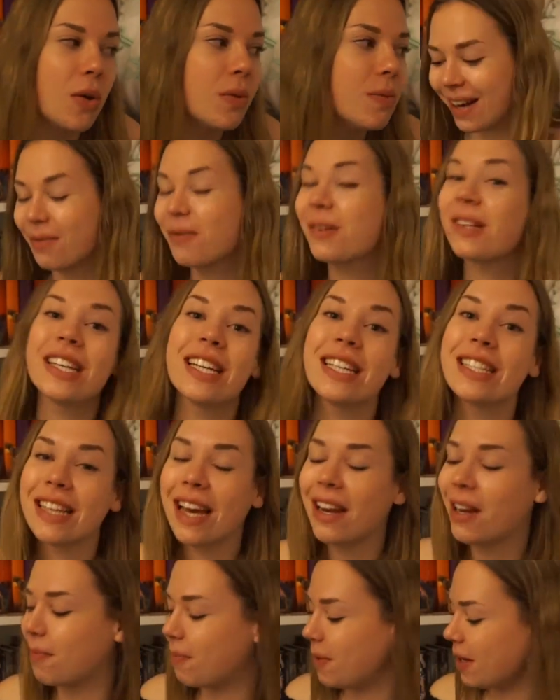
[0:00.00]
And I'm really
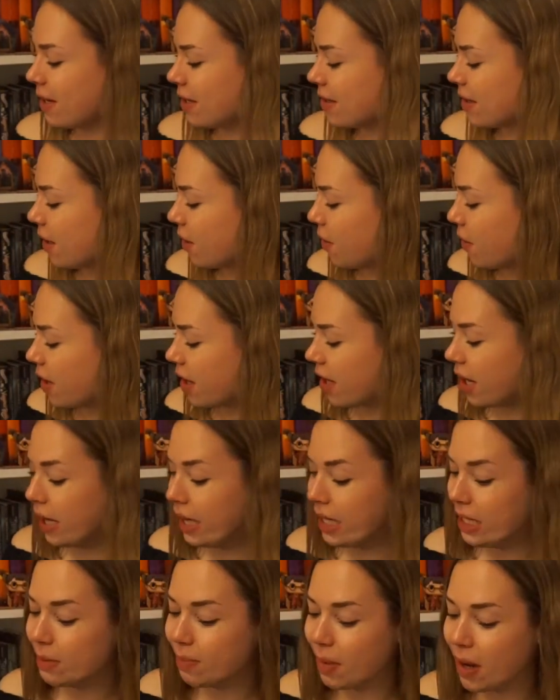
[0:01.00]
excited because I know that in
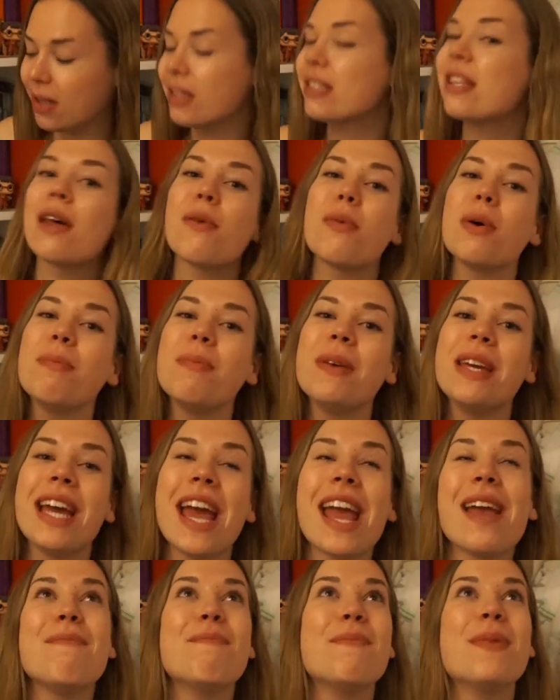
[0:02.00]
this box there will be
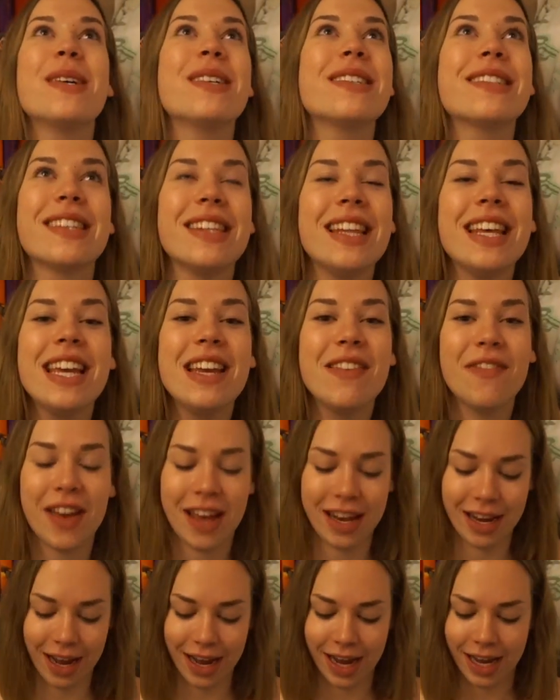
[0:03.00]
a book sleeve
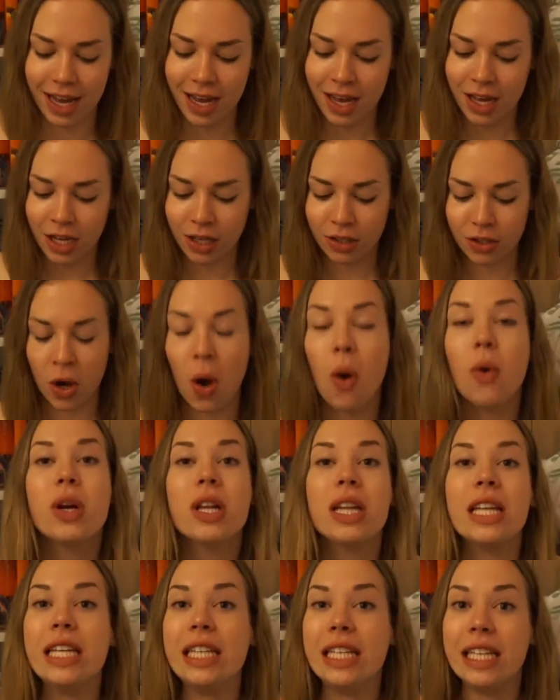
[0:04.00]
and I
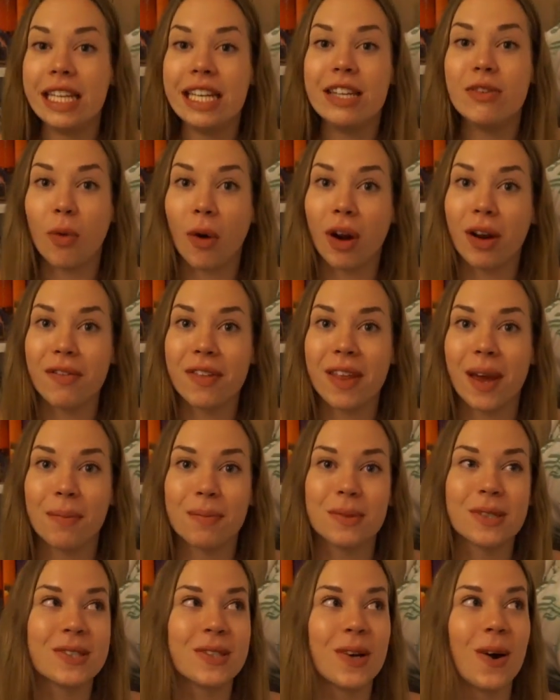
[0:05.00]
totally need one of
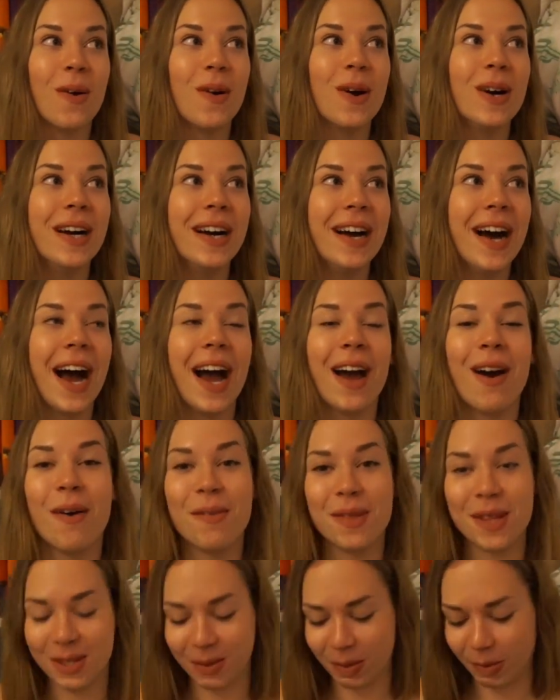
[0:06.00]
them, so I
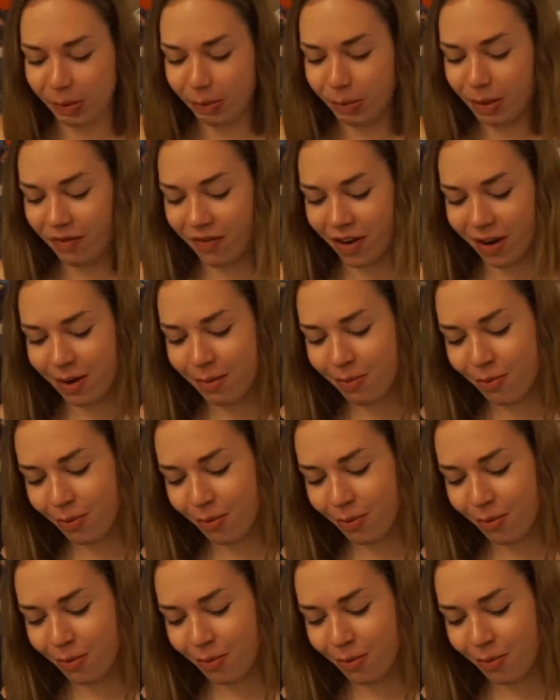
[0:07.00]
hope this one will be very